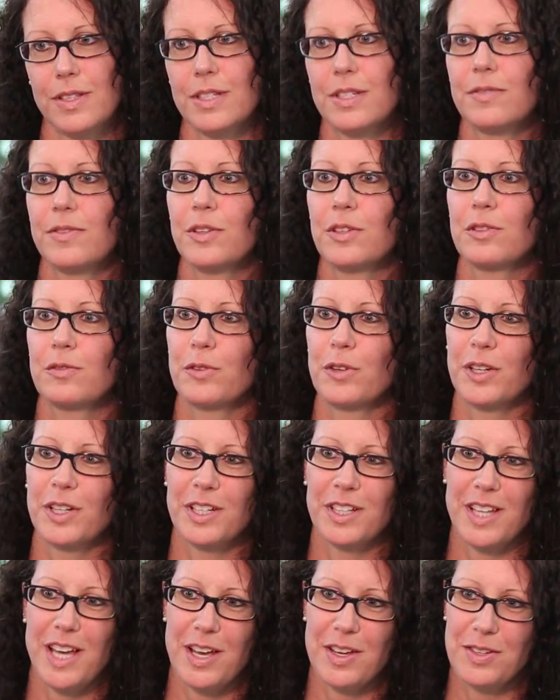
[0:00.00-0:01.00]
This field of
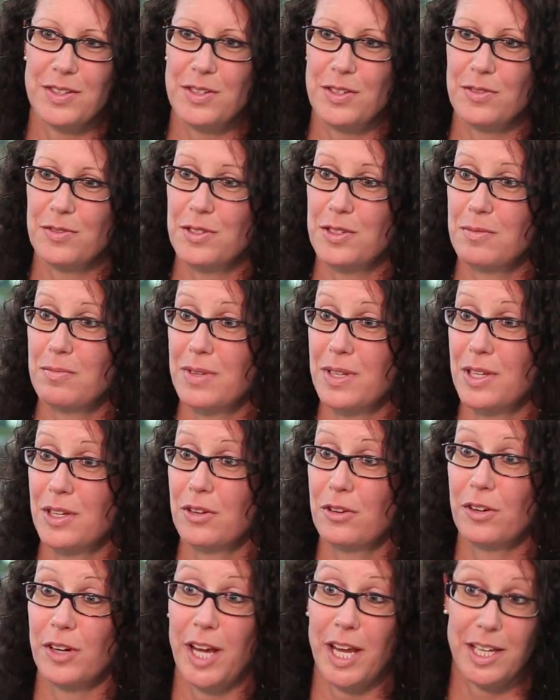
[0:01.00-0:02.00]
work allows you to
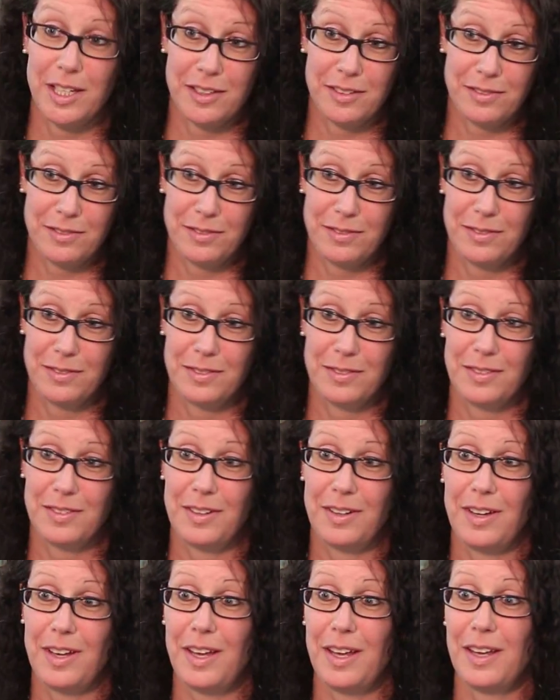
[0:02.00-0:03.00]
be creative
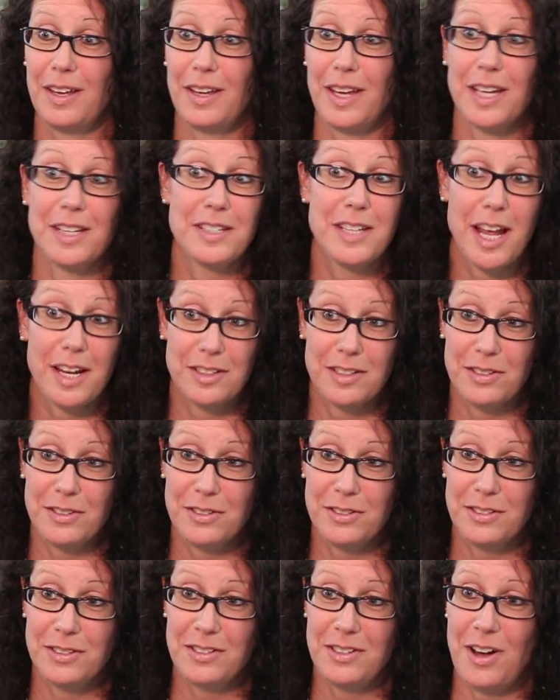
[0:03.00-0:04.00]
and
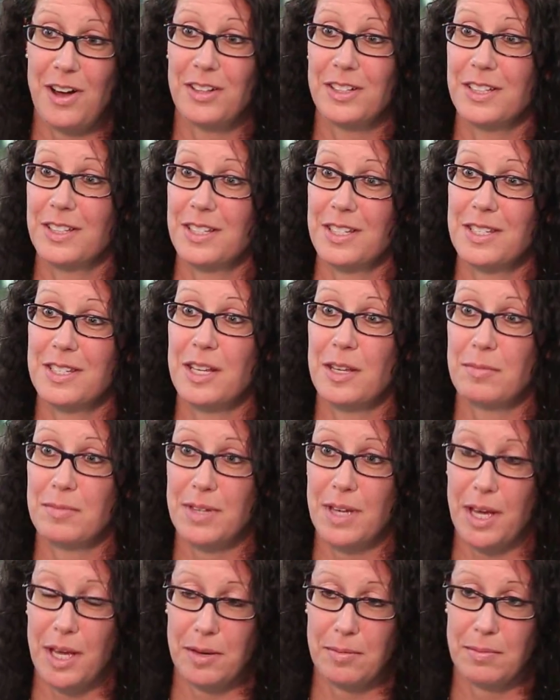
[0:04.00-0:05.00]
technical all at the
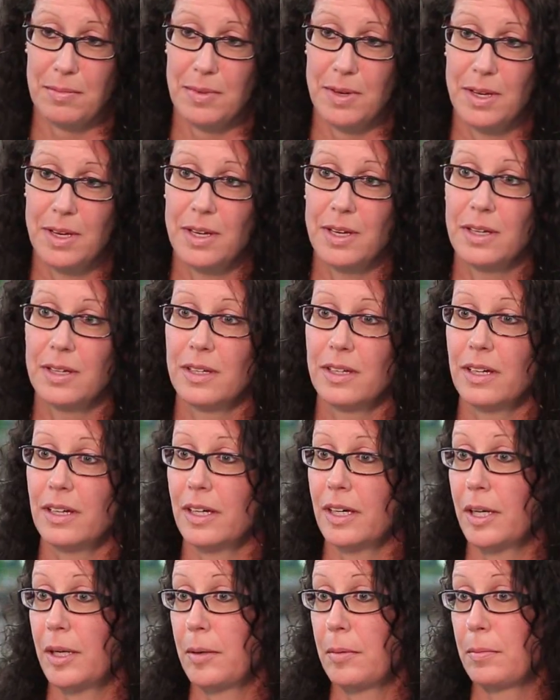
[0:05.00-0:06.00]
same time.
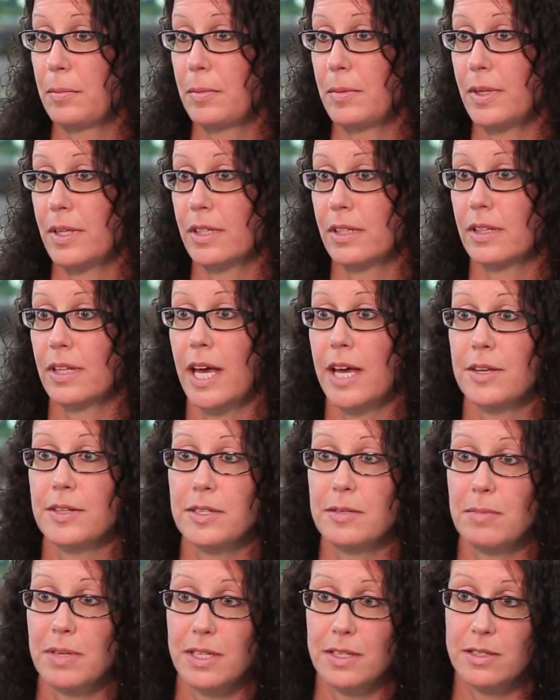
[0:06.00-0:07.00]
It
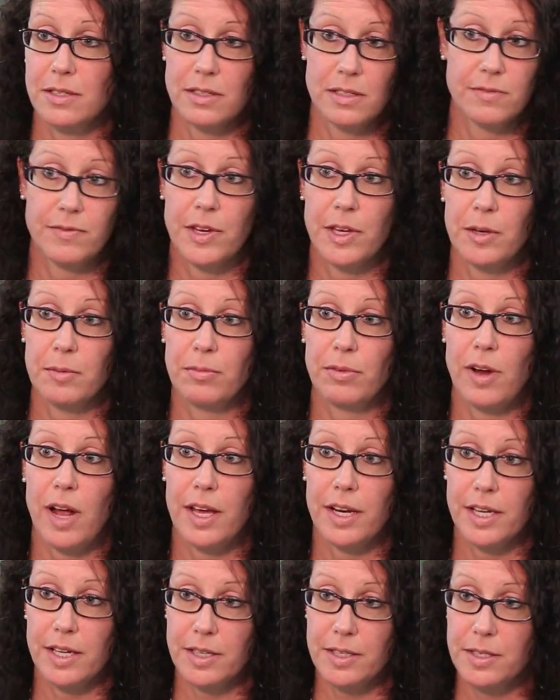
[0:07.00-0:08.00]
allows me to develop
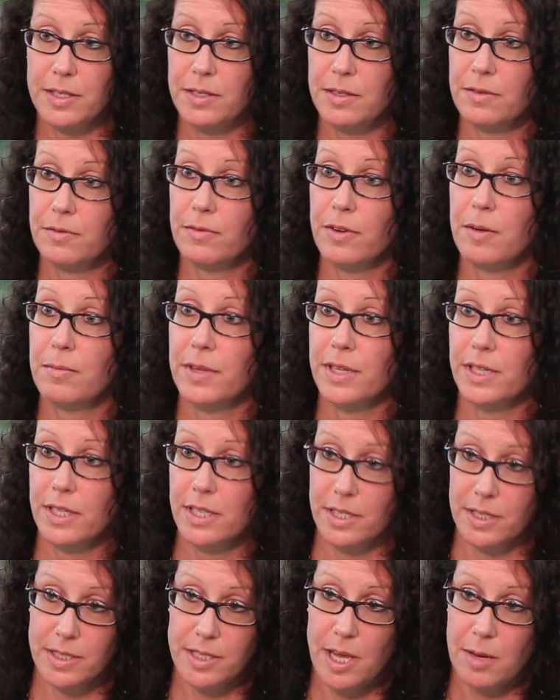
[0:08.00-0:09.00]
products from the
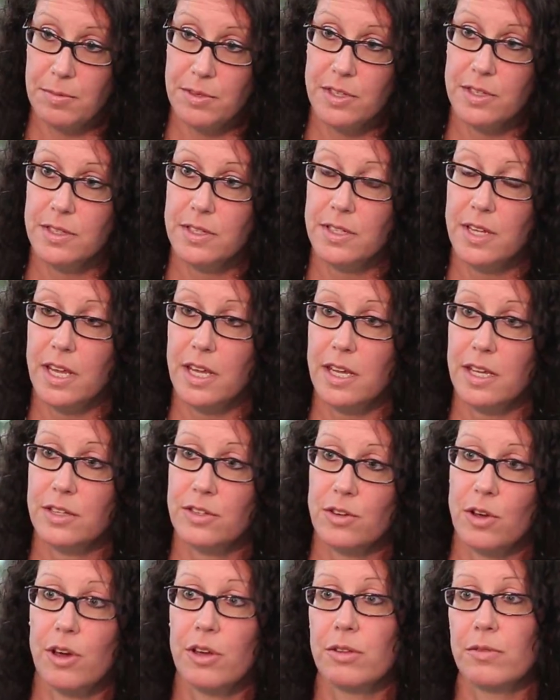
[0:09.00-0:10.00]
conception
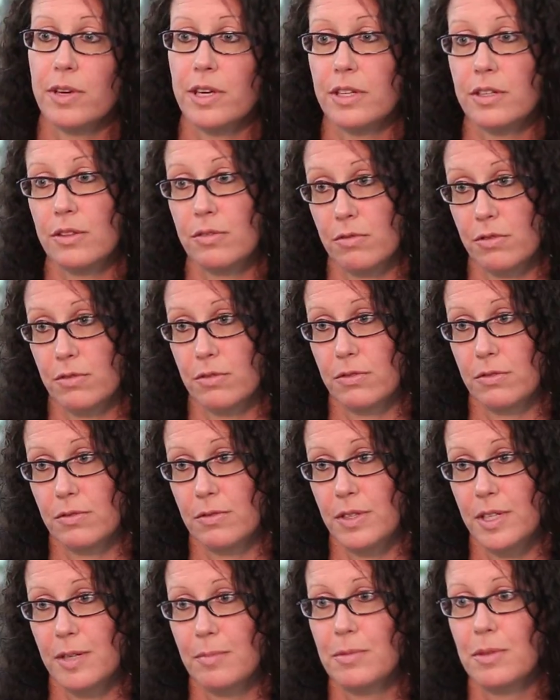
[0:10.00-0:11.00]
stage all the way through
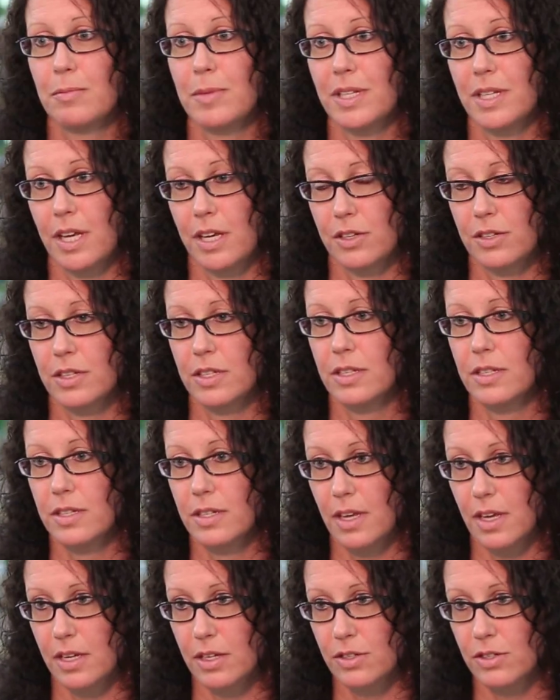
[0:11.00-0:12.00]
the implementation
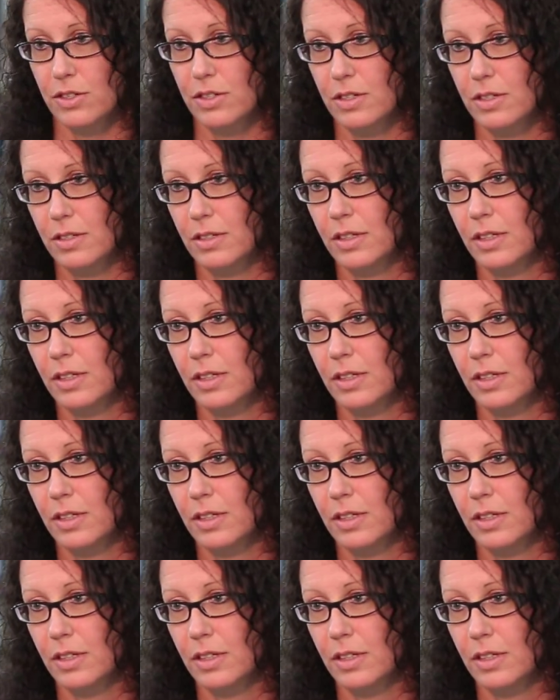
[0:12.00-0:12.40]
stage.